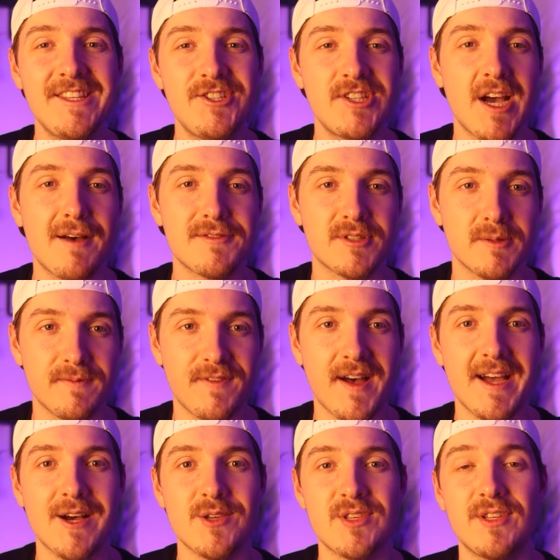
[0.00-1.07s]
the JavaScript
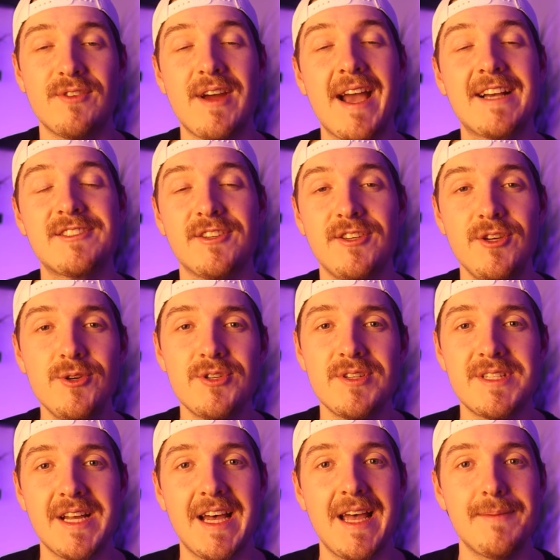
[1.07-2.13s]
files and their execution
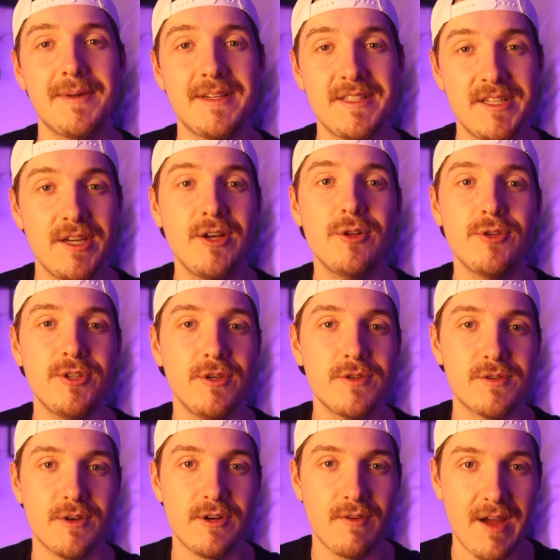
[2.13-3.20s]
time until
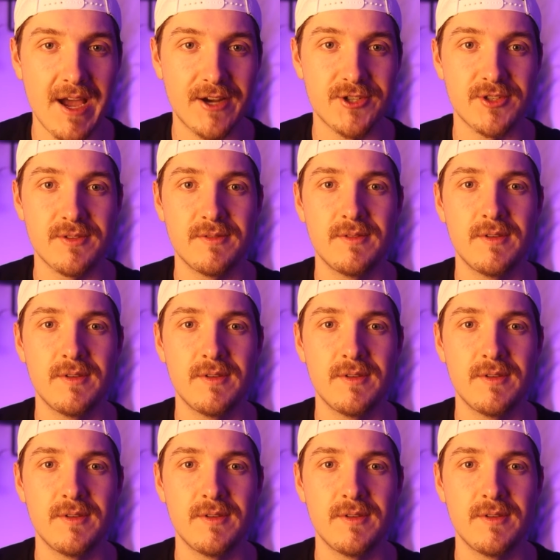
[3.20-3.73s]
user interaction.